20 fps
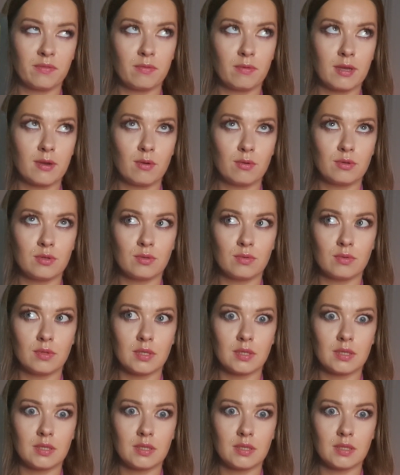if we go to
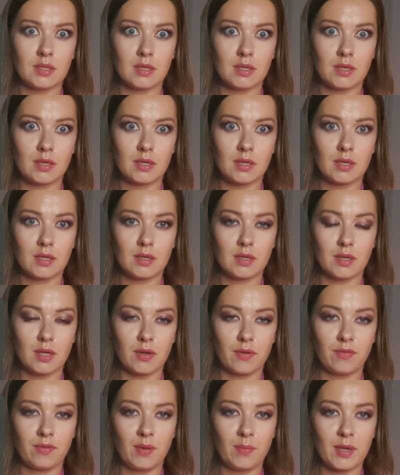this
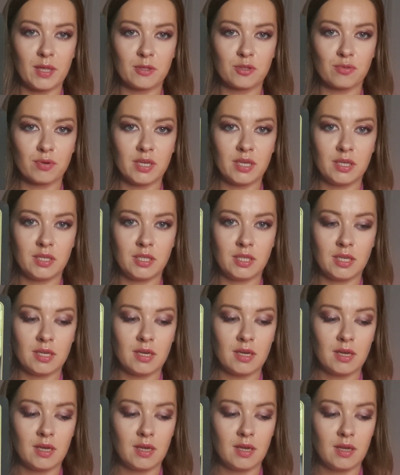female trinity.